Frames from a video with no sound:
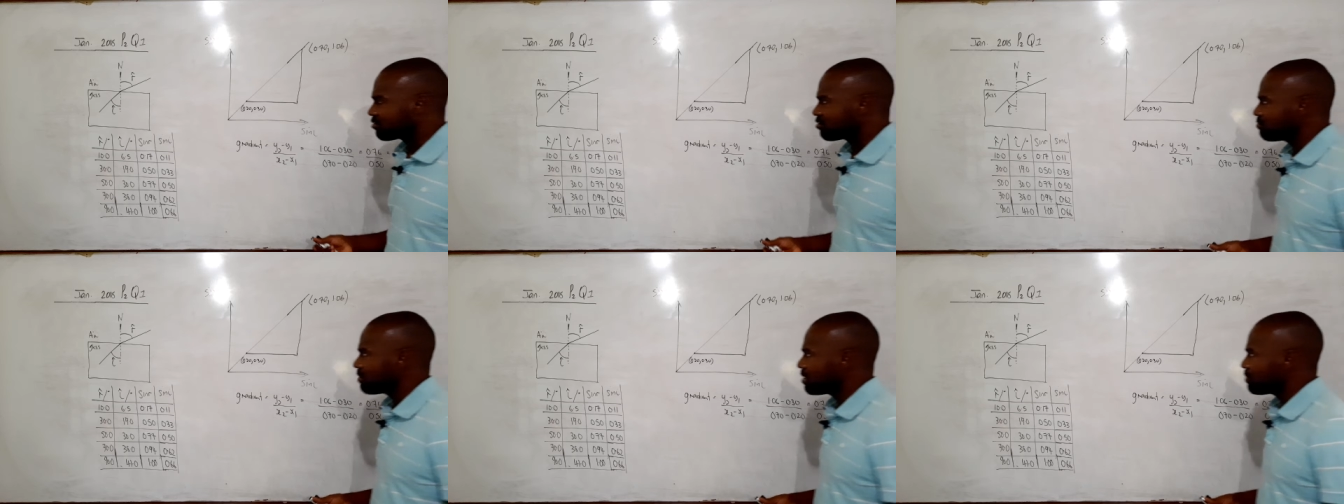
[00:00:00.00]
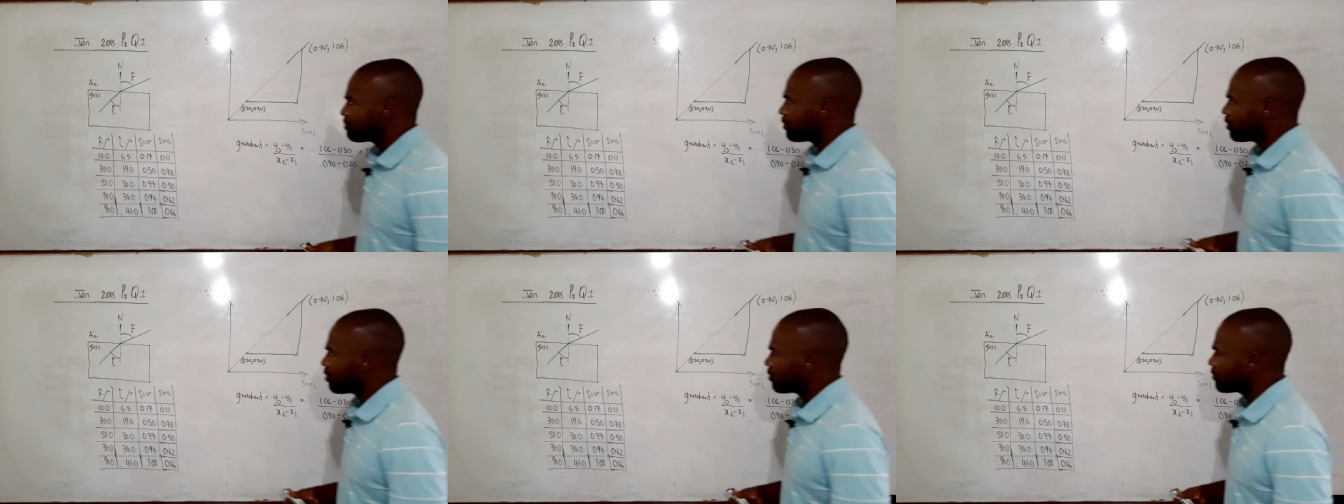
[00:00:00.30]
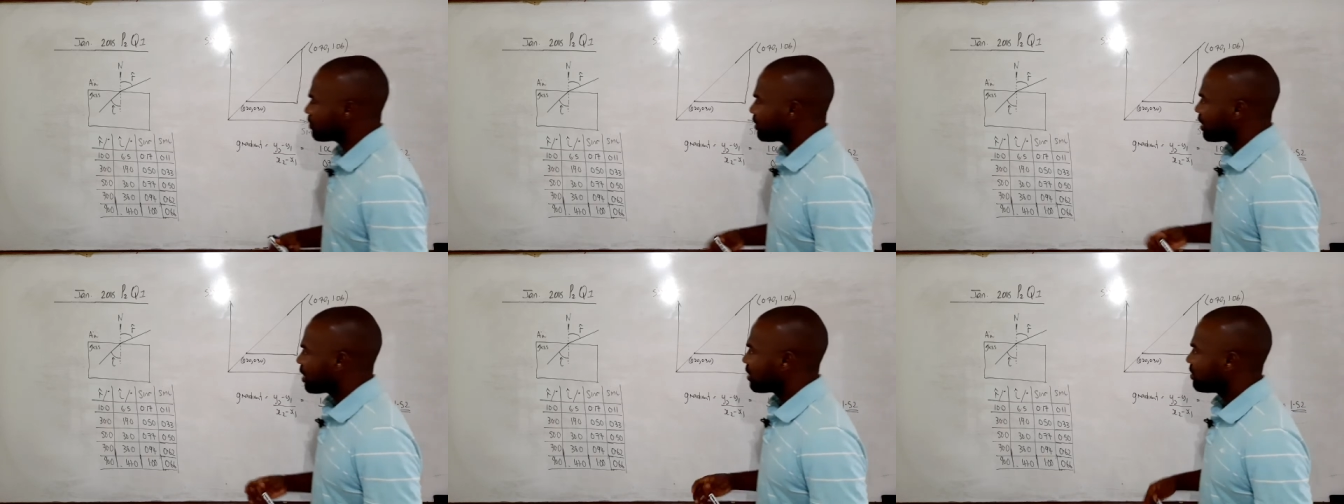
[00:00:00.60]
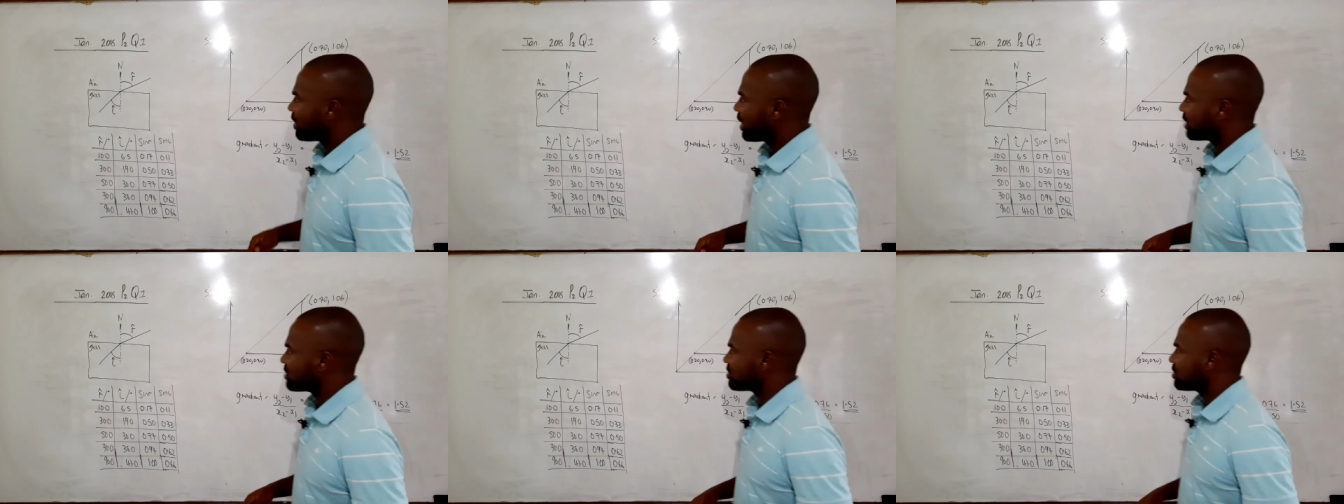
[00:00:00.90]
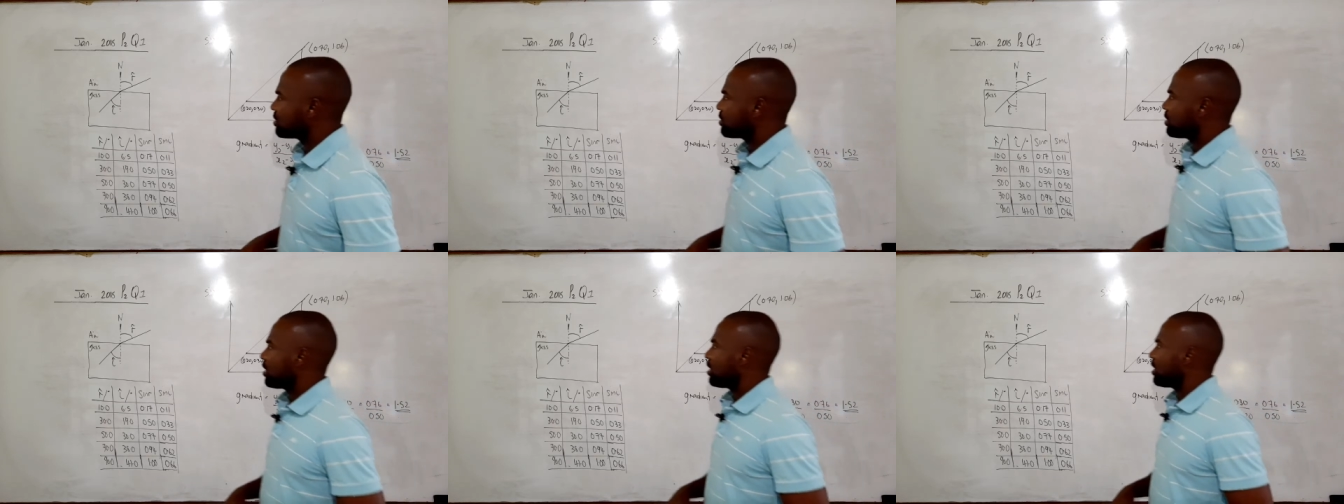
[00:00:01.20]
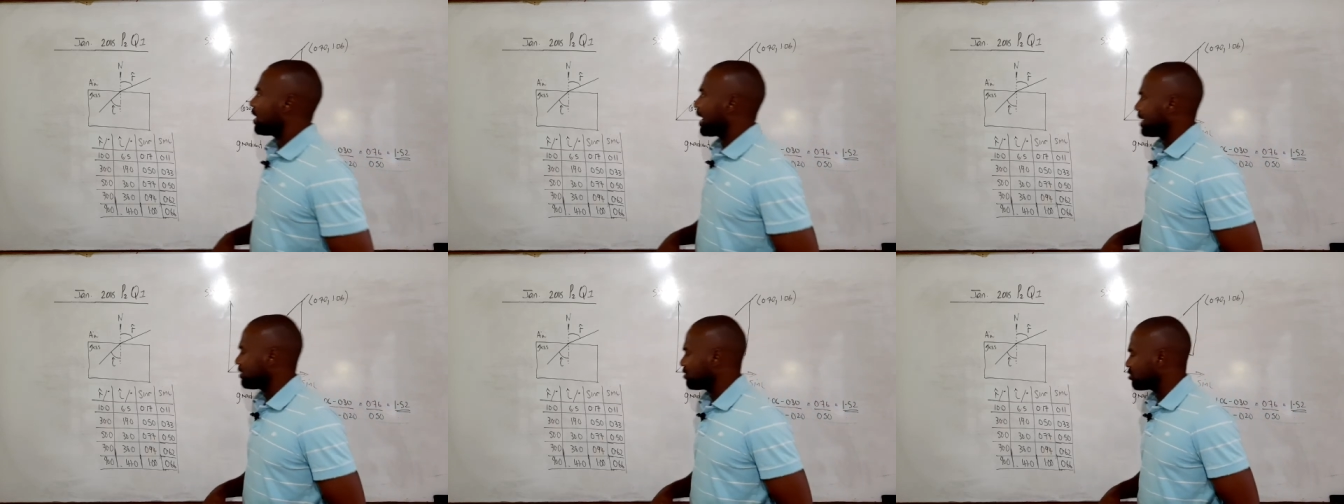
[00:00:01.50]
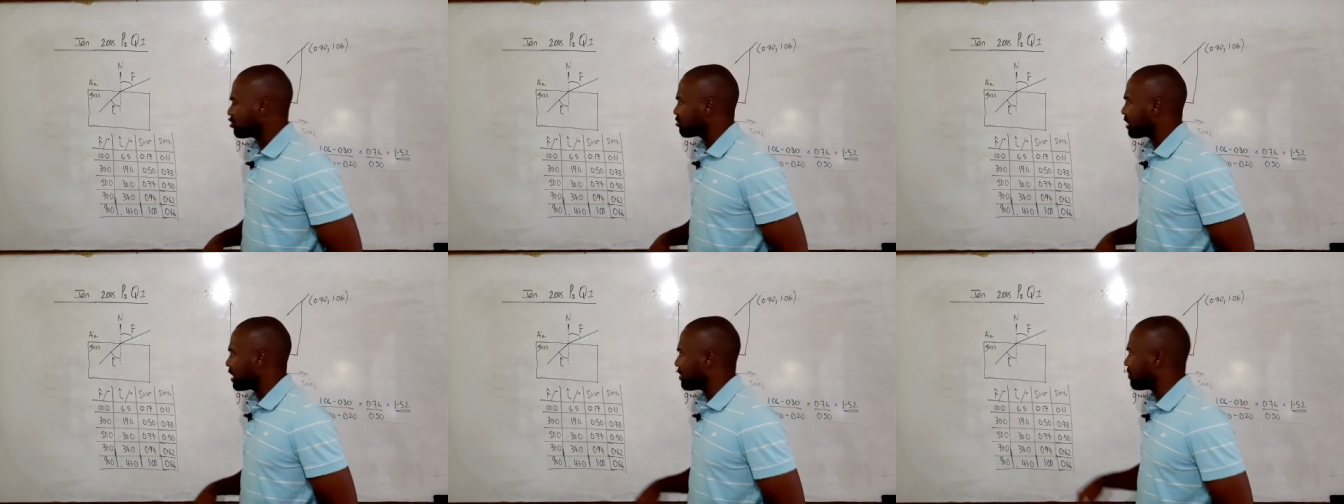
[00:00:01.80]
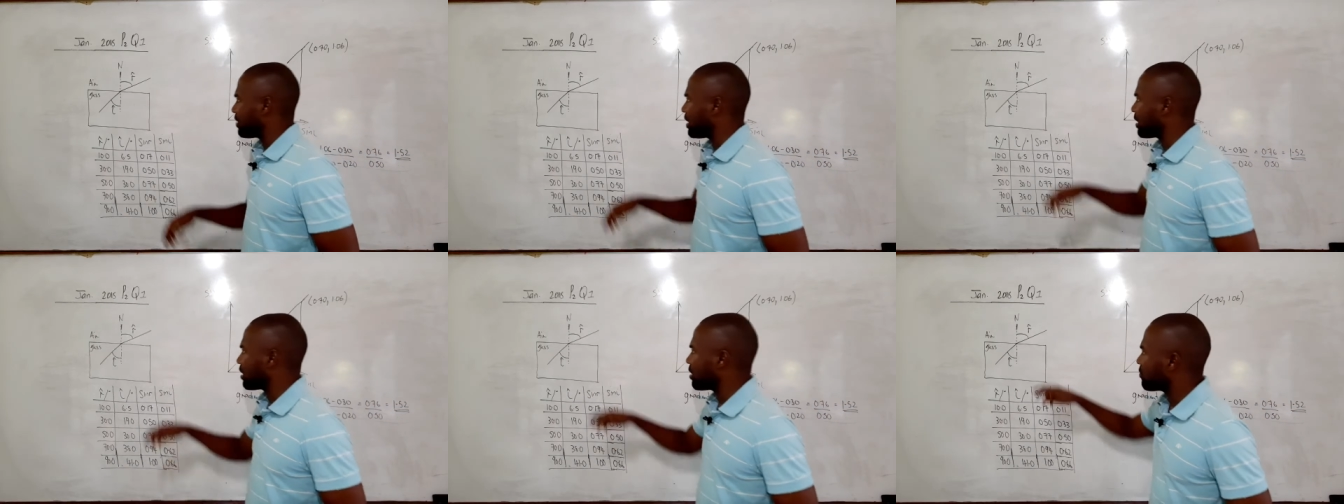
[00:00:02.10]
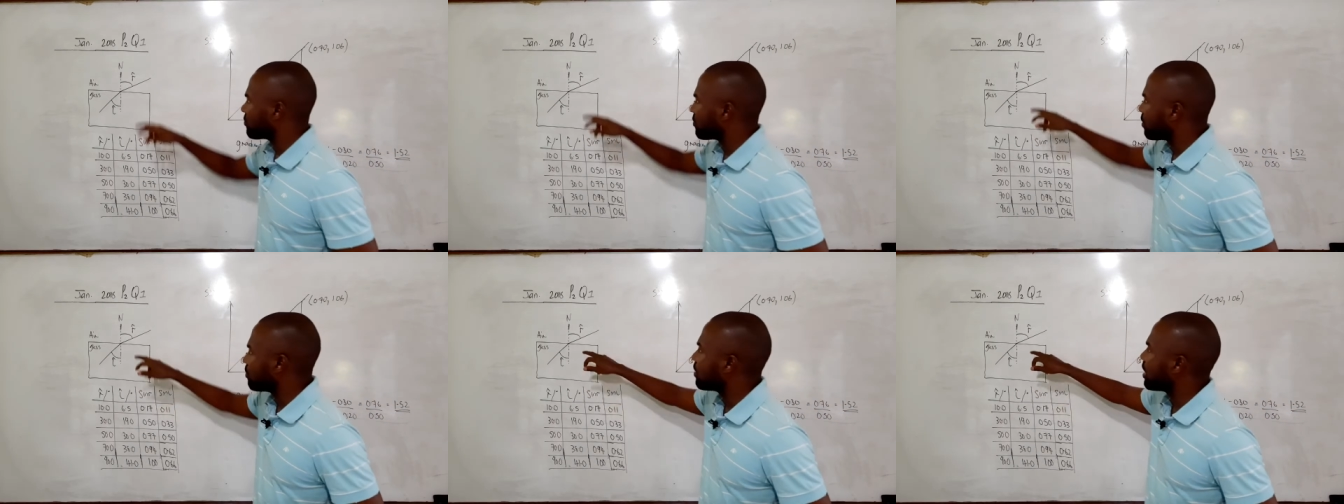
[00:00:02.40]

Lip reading: remember that light is traveling from